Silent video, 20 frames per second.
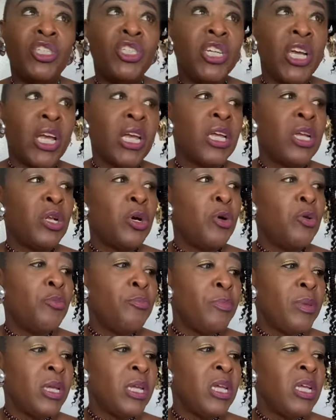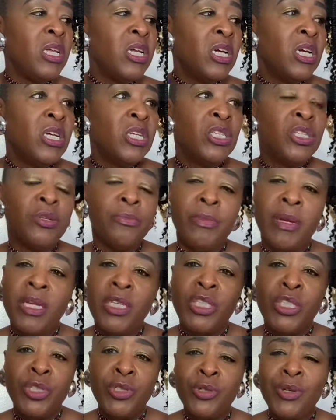checking on me to
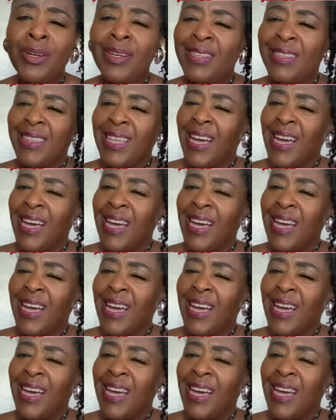make sure.